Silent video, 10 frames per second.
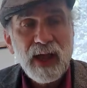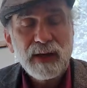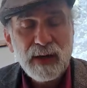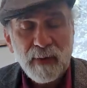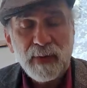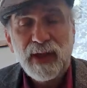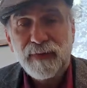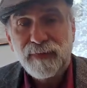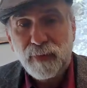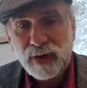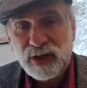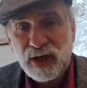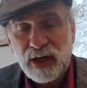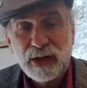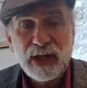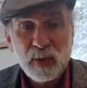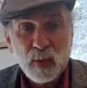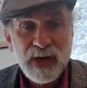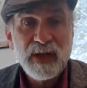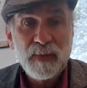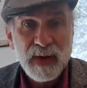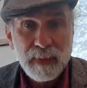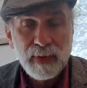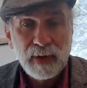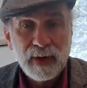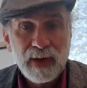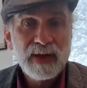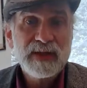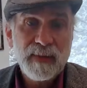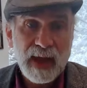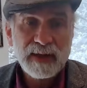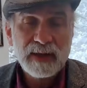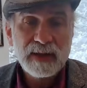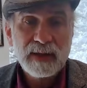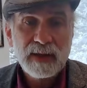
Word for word: And government will not force it unless we, the people, demand it.